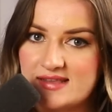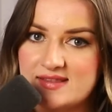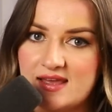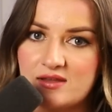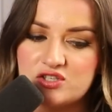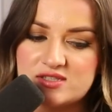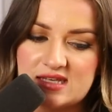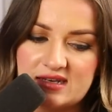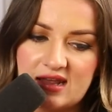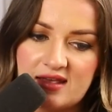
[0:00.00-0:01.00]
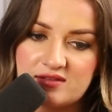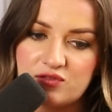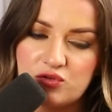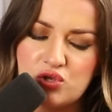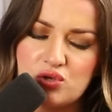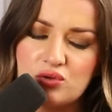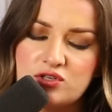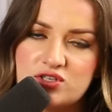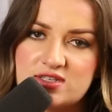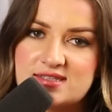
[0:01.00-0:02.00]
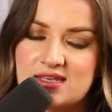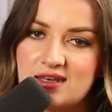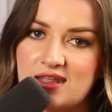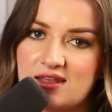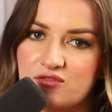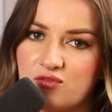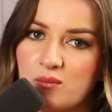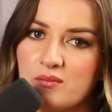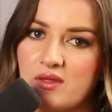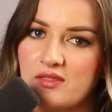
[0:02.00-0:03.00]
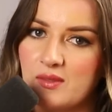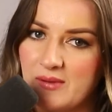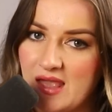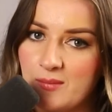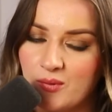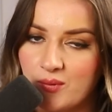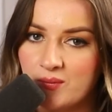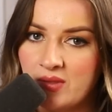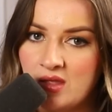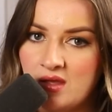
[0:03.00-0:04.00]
is that Jacinda has this huge disconnect from the people.